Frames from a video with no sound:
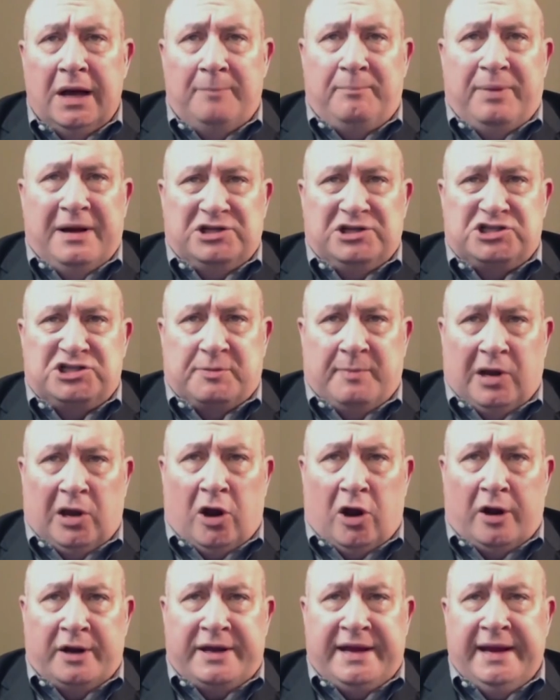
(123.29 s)
a bunch of
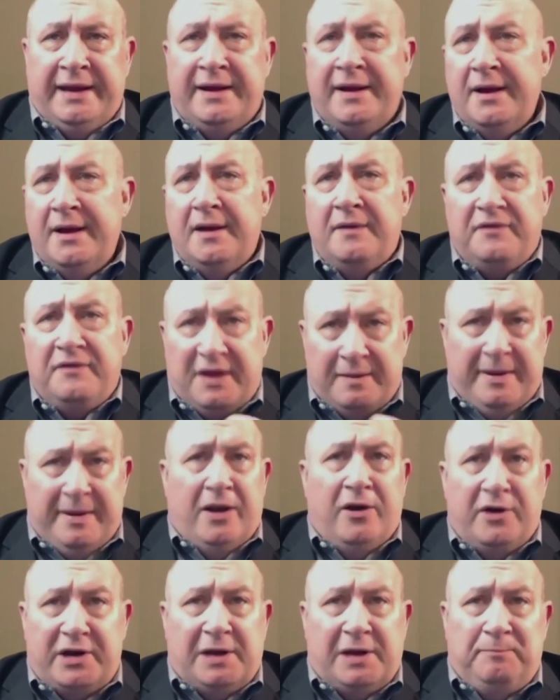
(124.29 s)
malarkey. The
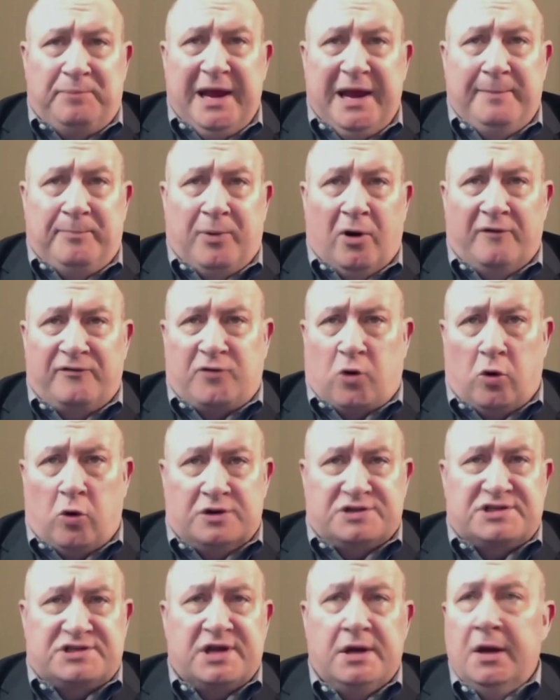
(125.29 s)
American people, of
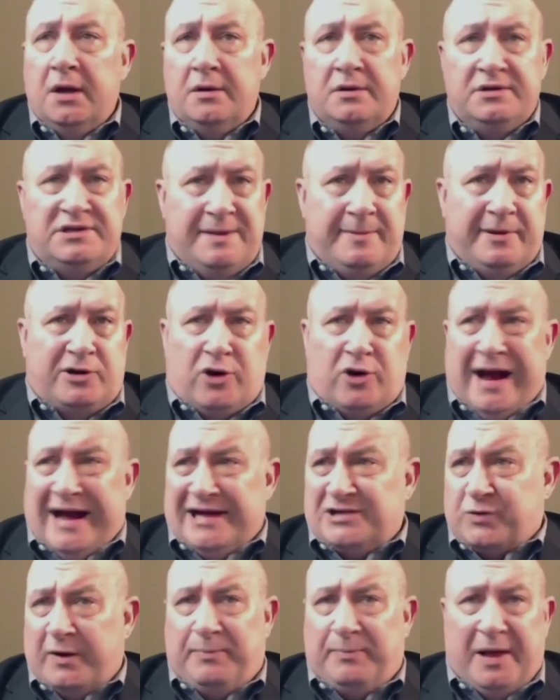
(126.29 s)
course,
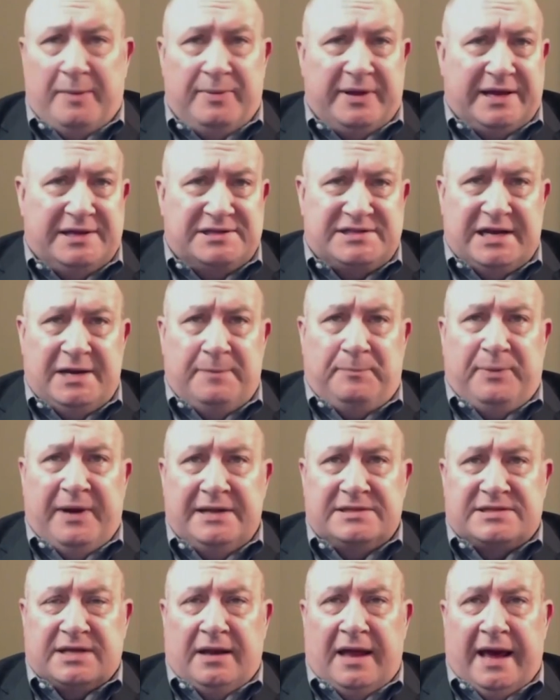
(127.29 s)
Democrats, Republicans,
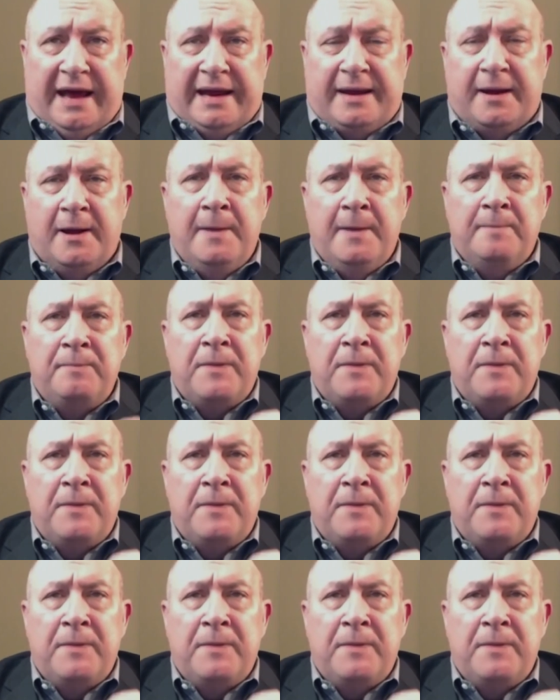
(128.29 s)
independents alike,